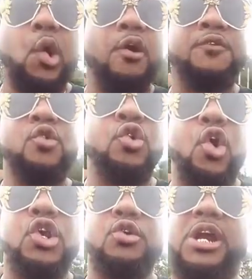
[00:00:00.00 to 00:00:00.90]
to know if
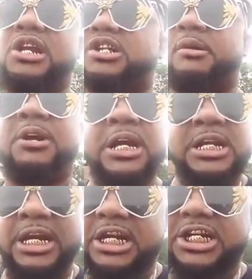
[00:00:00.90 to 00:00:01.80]
you loyal. Cause
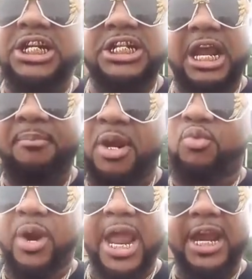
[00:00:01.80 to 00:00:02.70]
some of these niggas just
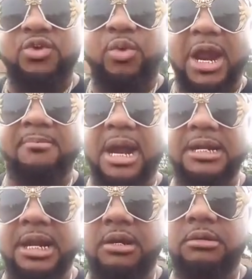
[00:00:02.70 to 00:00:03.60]
ain't been raised
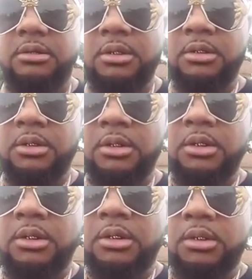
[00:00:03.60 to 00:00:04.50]
right, my nigga.
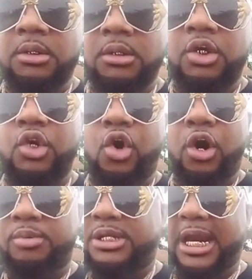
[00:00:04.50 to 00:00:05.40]

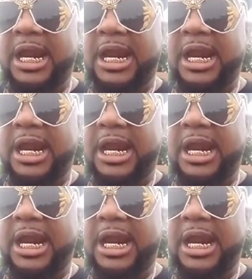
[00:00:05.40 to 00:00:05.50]
You know what I'm